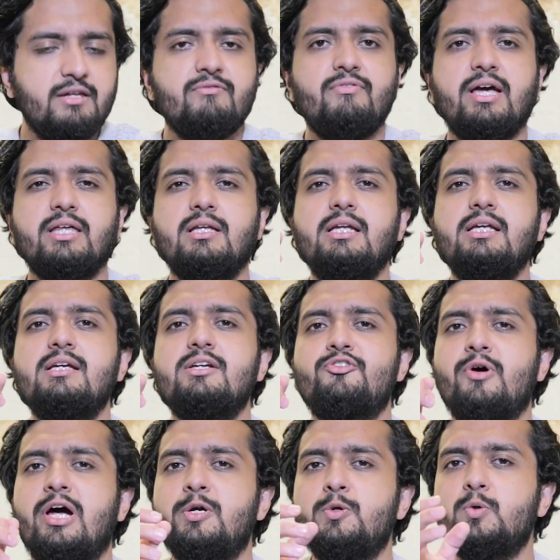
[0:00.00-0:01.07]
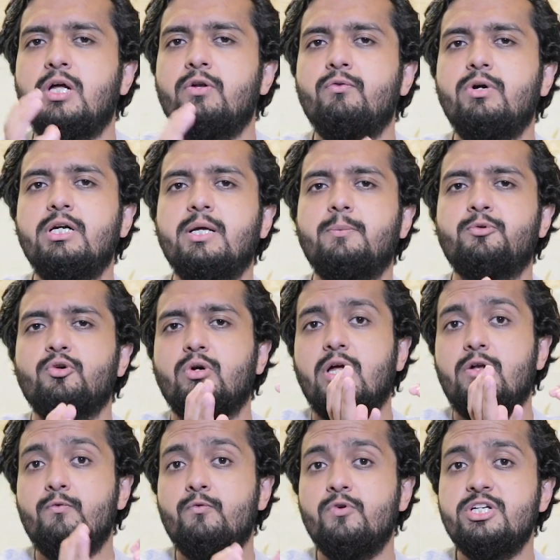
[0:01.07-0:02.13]
then finally try to convert them. So
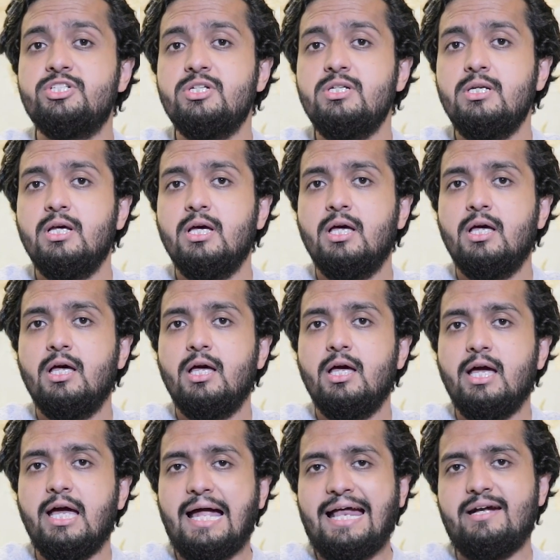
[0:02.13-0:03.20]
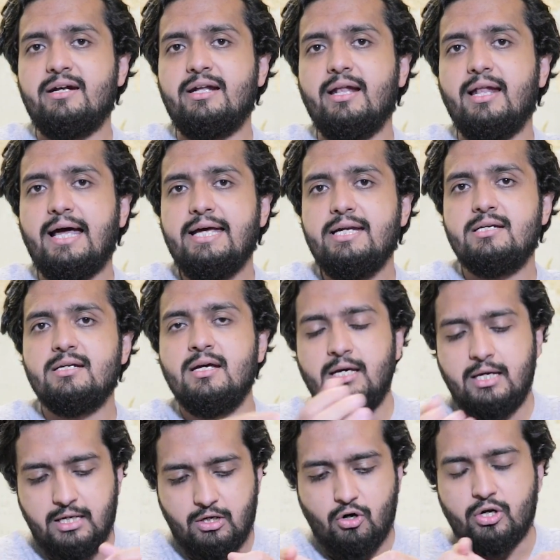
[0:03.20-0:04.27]
conversion and delight,
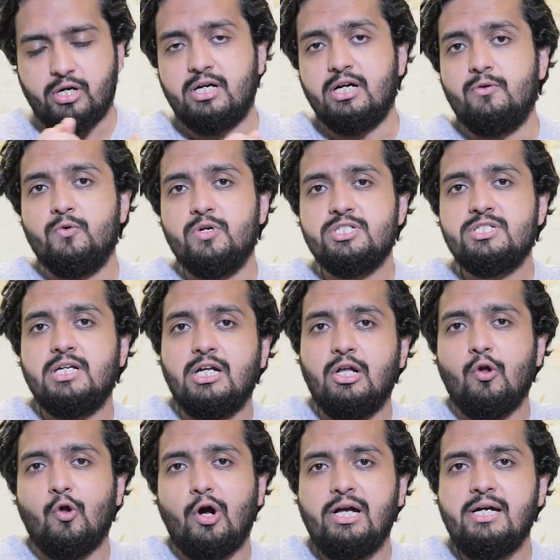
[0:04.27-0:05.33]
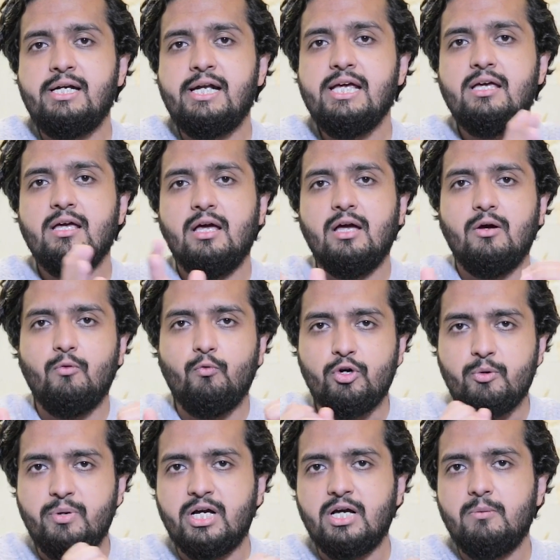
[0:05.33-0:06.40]
or conversion and loyalty
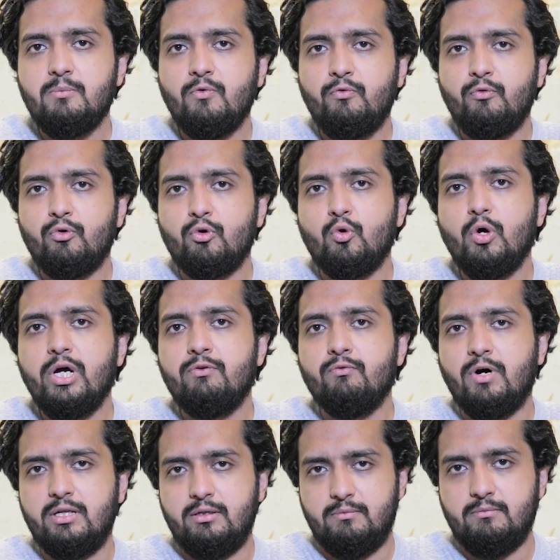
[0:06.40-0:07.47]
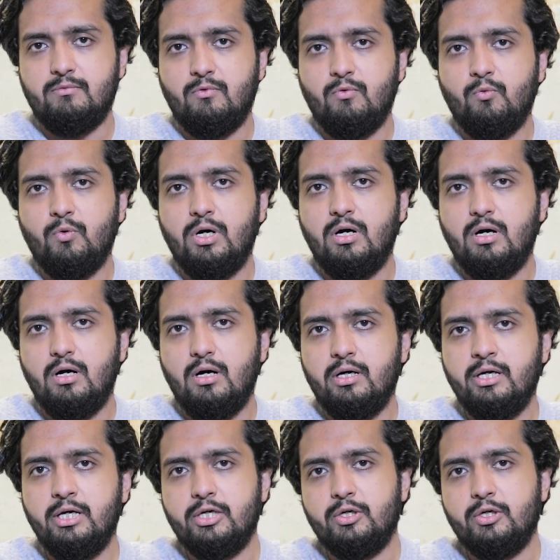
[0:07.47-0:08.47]
would go in one one